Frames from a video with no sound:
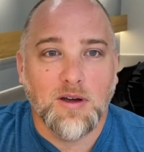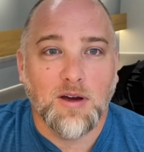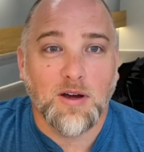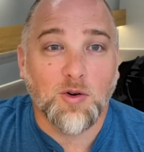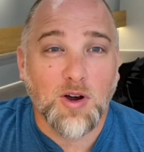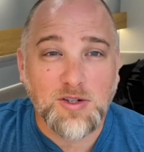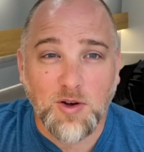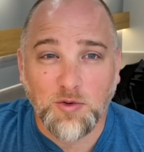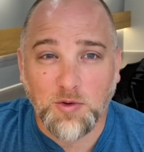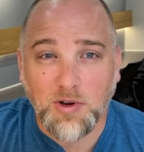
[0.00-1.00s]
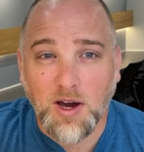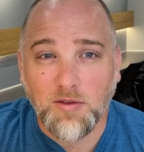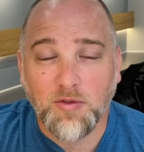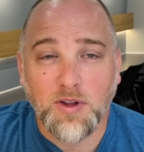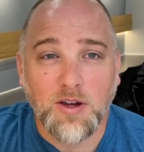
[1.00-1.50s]
cross-cultural
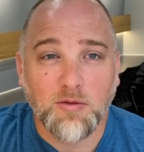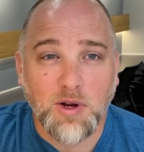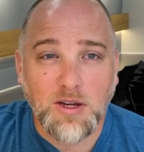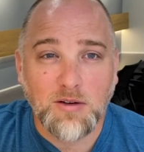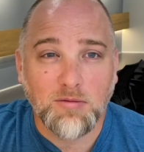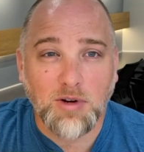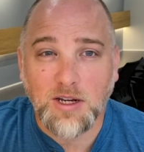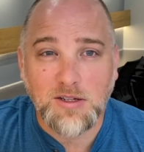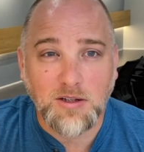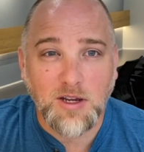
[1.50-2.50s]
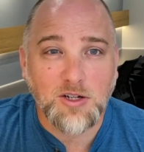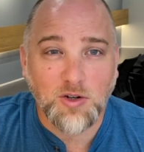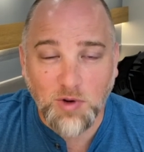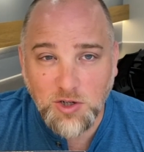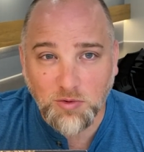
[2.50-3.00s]
conflict,
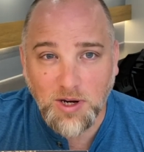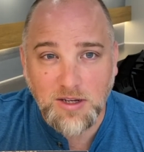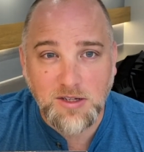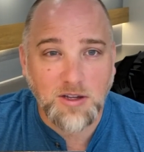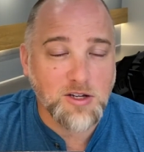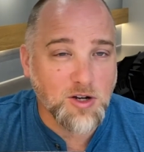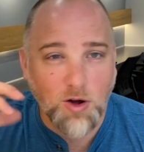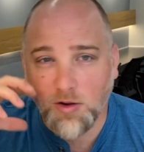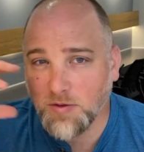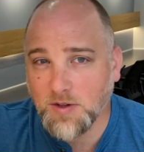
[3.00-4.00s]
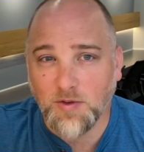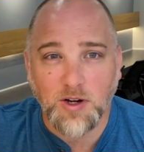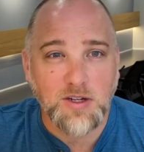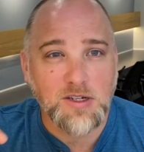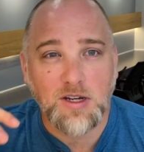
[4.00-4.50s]
reconciliation, racial reconciliation, all of these
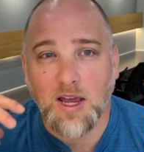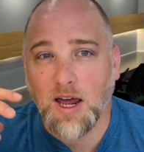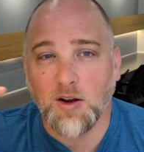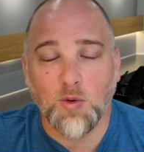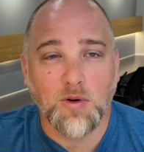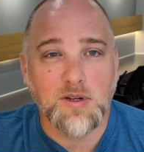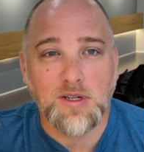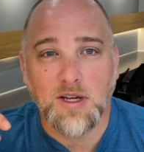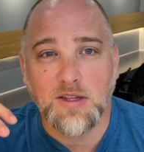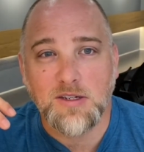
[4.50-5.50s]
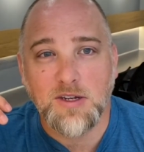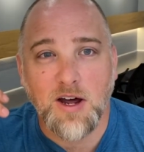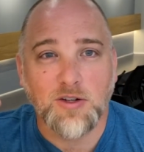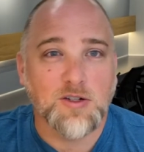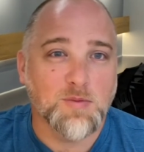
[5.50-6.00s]
various categories, and this
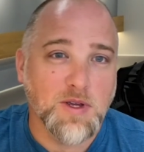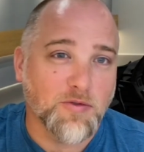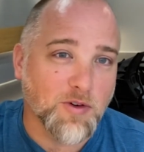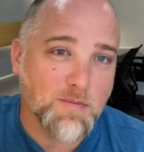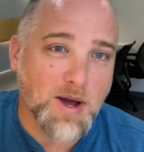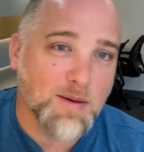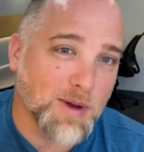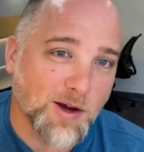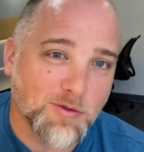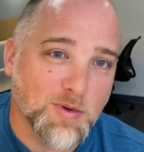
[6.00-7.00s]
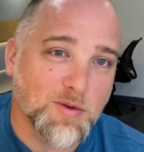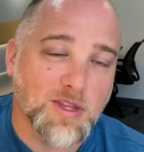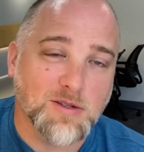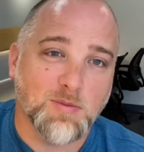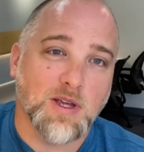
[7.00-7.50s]
not just be from my mouth, but
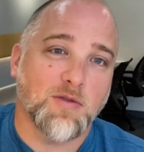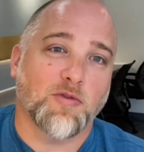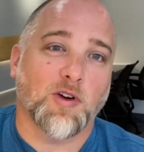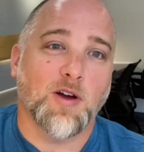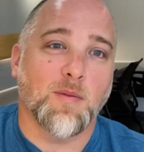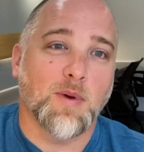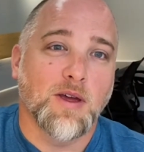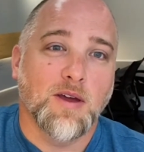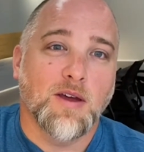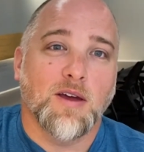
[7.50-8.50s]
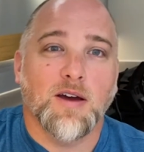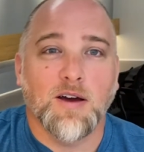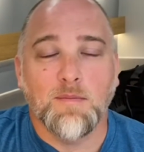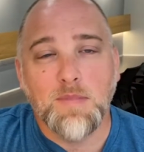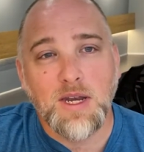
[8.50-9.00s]
this be from
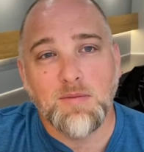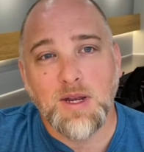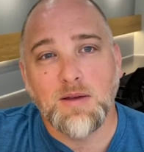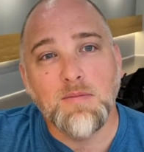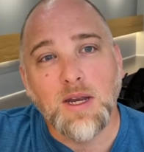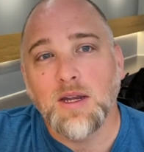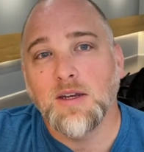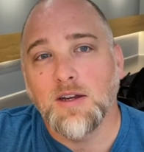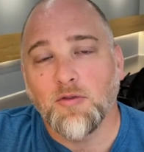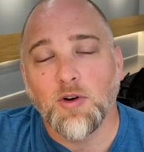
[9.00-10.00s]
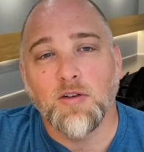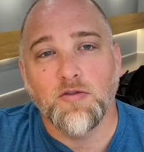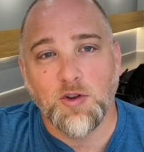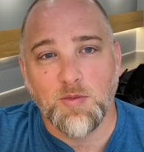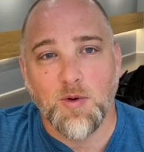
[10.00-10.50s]
many, many, many different
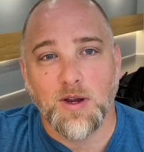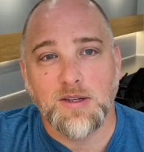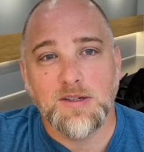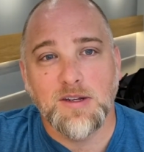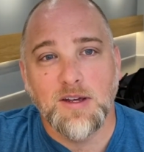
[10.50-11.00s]
viewpoints.